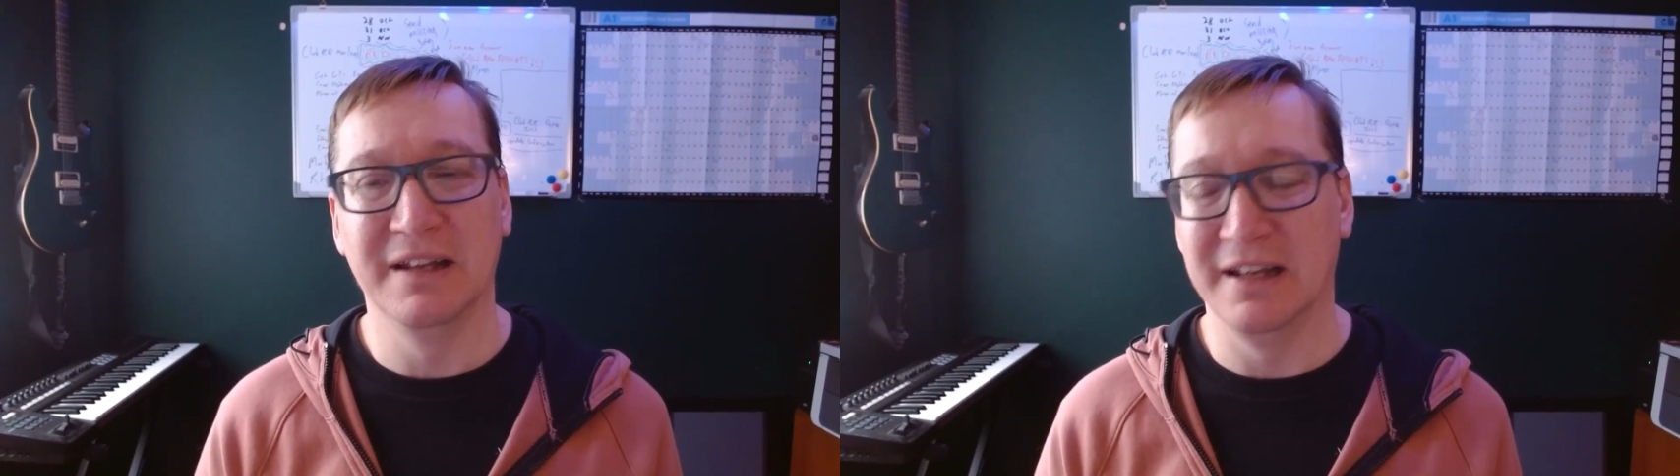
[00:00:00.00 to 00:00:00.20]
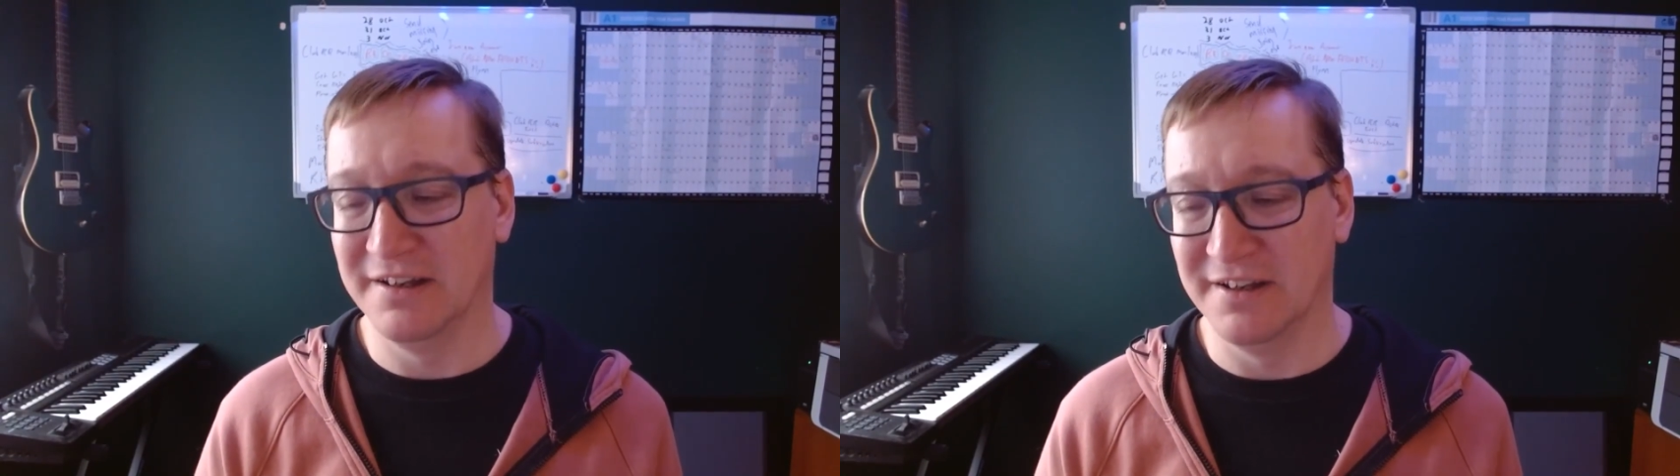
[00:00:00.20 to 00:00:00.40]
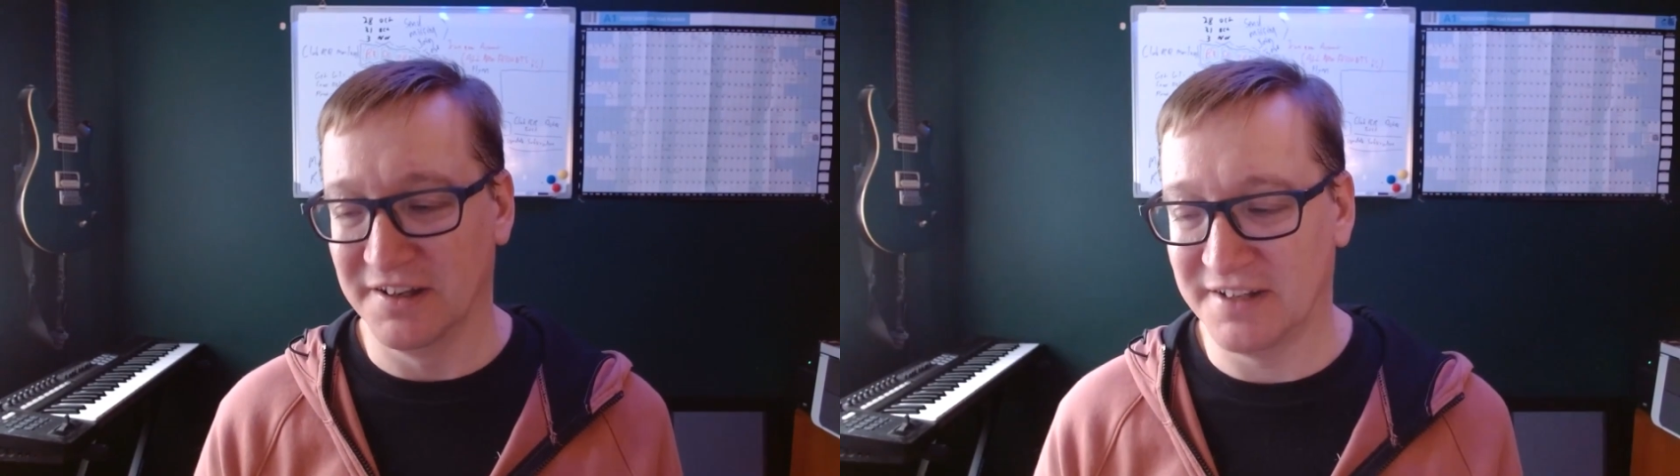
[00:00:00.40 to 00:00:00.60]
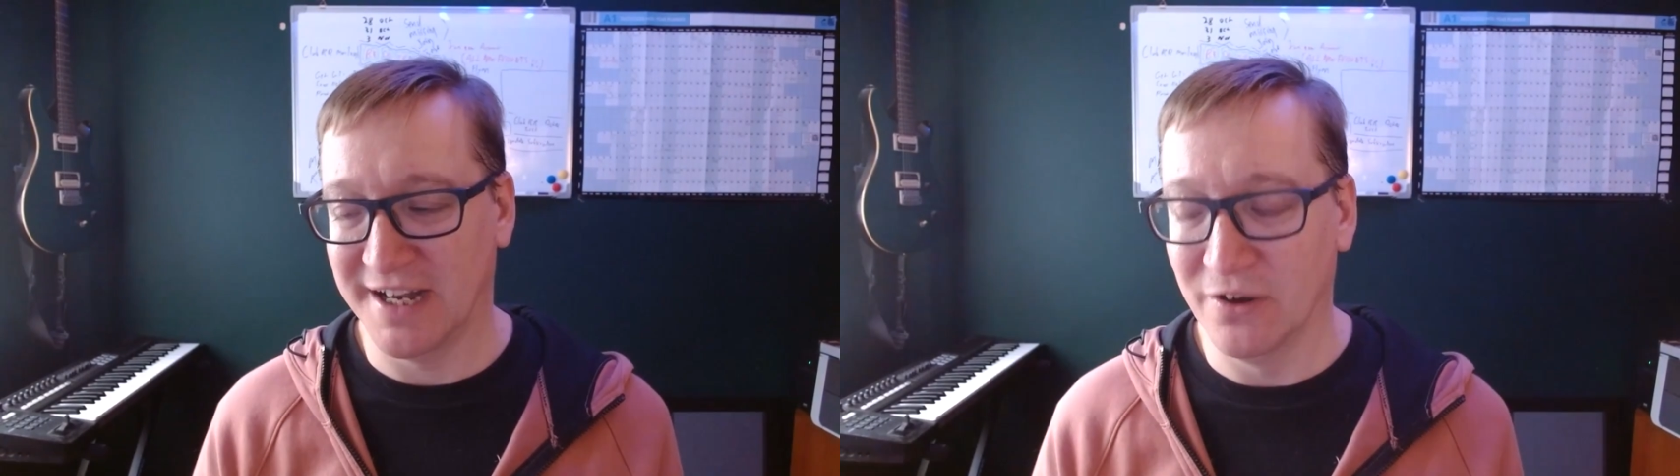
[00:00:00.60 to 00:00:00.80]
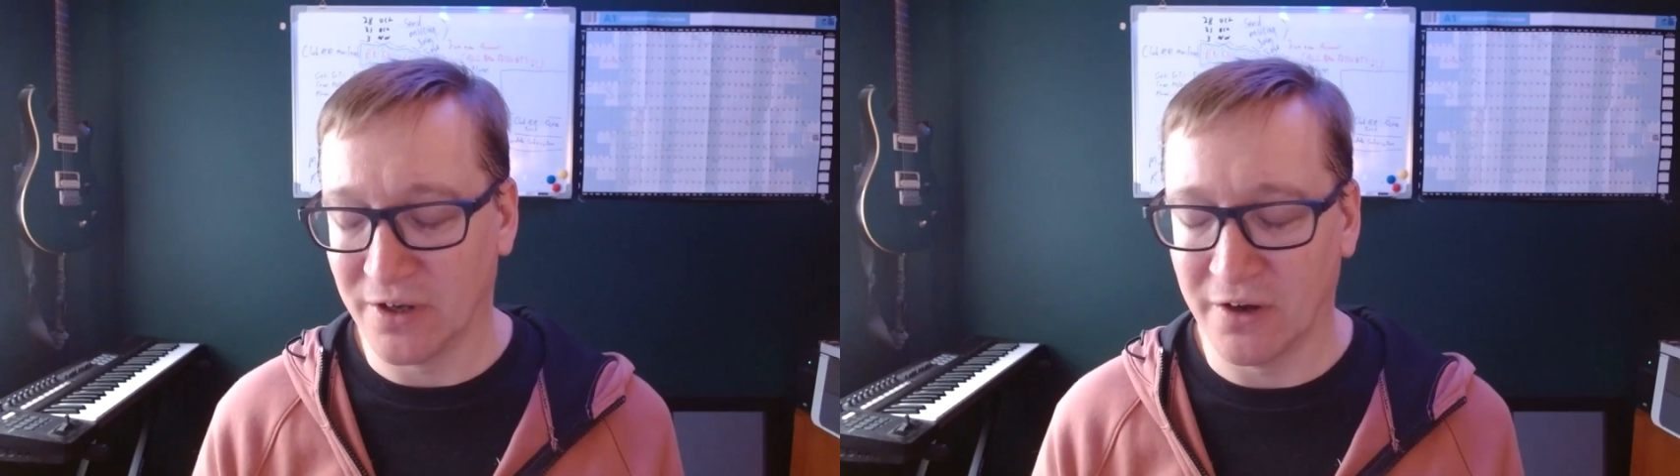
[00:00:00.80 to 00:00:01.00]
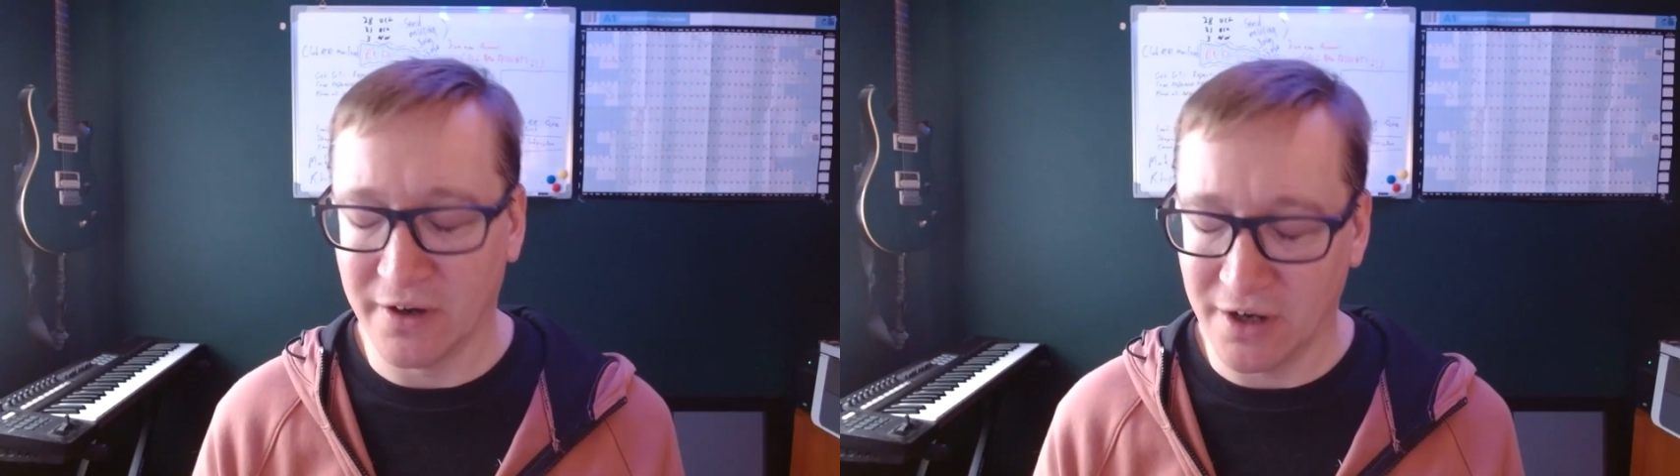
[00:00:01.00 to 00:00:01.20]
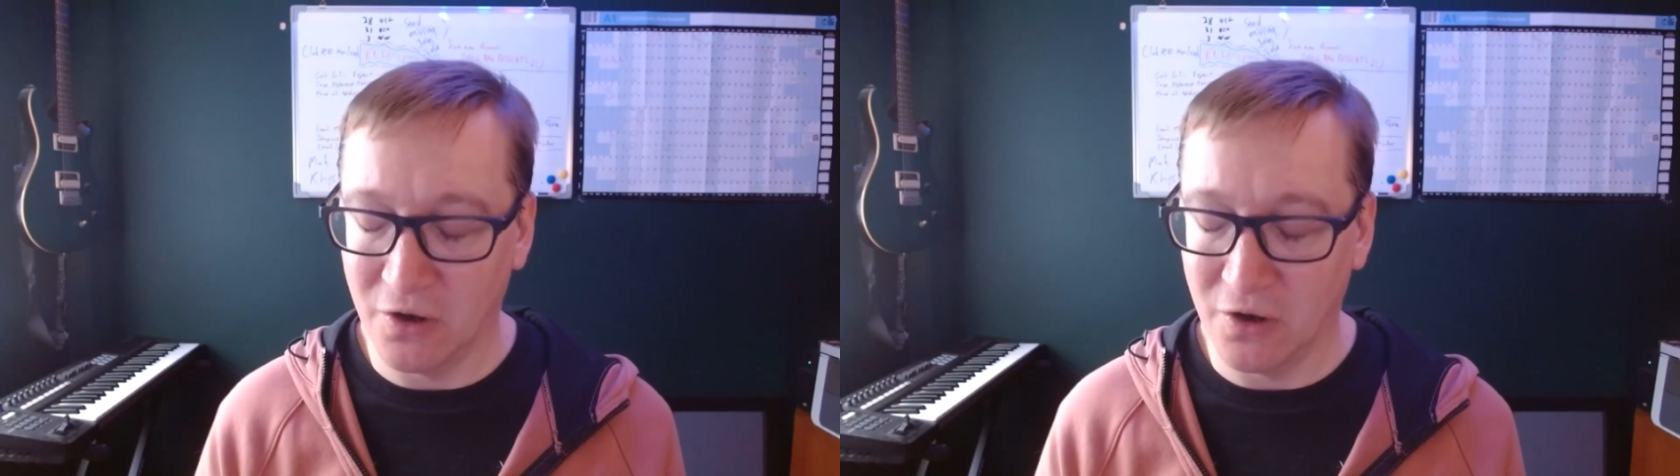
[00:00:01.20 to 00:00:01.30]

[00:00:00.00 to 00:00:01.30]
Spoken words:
into the sale going,